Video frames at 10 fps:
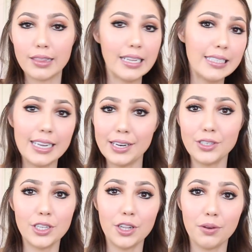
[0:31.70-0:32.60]
Let's get
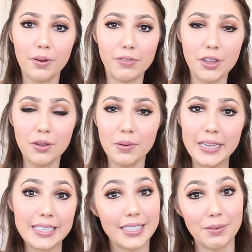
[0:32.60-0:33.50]
into the review
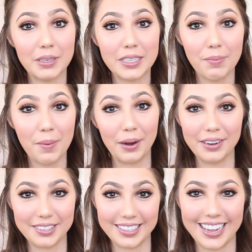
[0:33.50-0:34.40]
and see what's in my
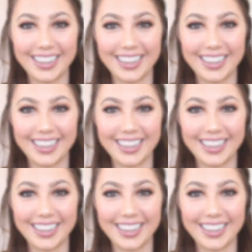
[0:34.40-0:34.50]
purse.